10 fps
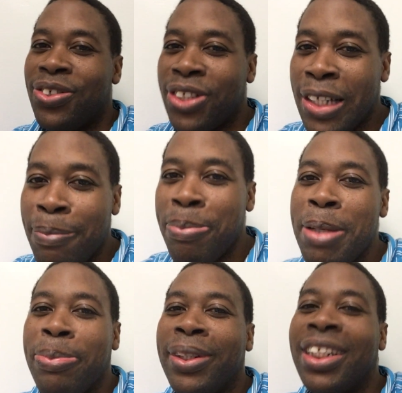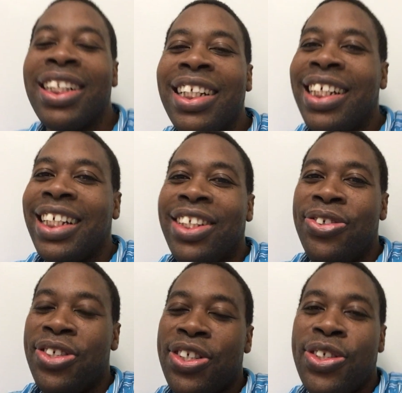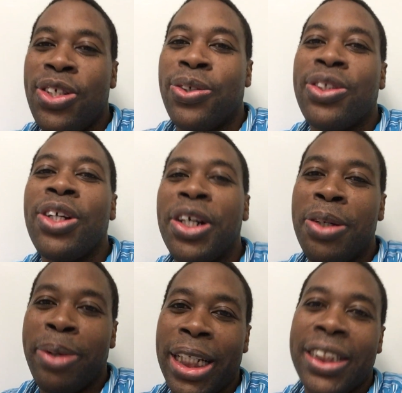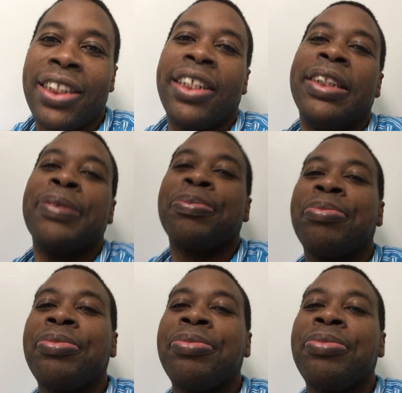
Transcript: Some people you just don't turn away. So